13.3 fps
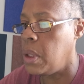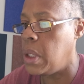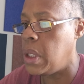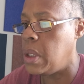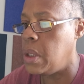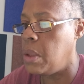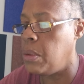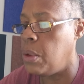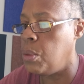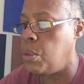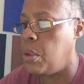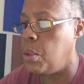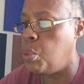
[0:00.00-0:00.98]

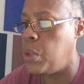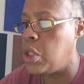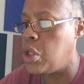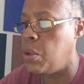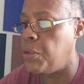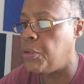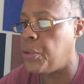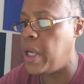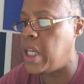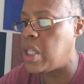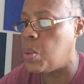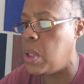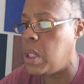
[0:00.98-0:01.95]
The original
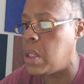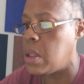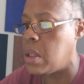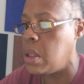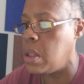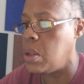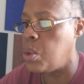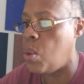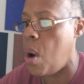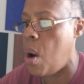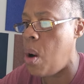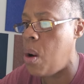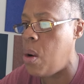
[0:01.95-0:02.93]
phrase was to
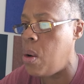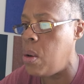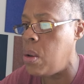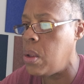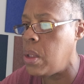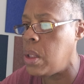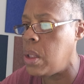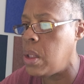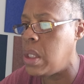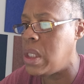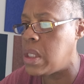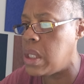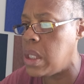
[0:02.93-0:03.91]
all
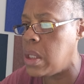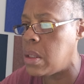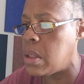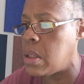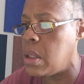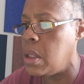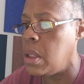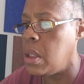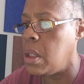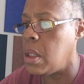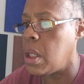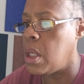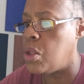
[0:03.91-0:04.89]
intents,
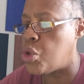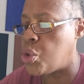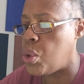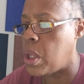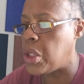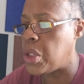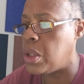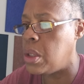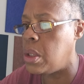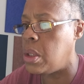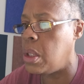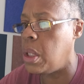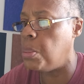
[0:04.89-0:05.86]

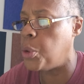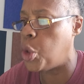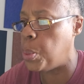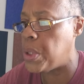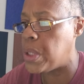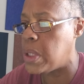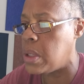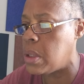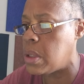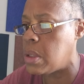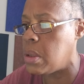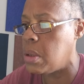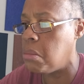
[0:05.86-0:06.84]
construction, and
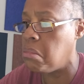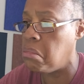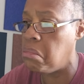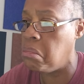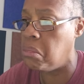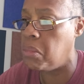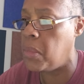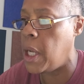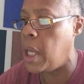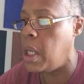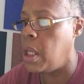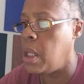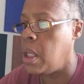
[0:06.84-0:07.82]
purposes. And
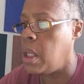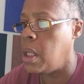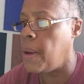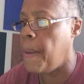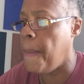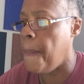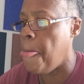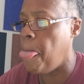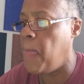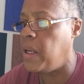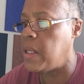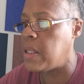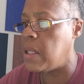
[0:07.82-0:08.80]

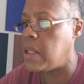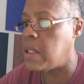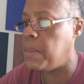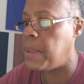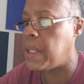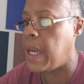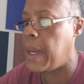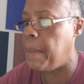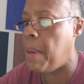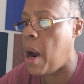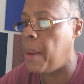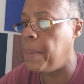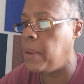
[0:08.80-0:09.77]
it says it became
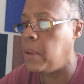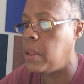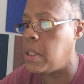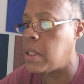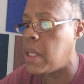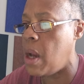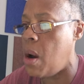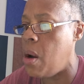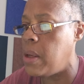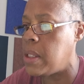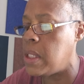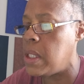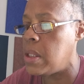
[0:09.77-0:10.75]
popular to say all
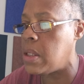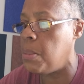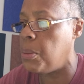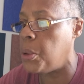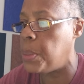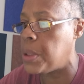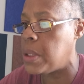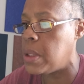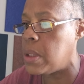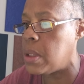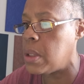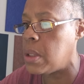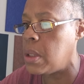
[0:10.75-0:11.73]
intents and
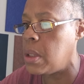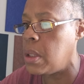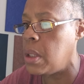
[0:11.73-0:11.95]
purposes.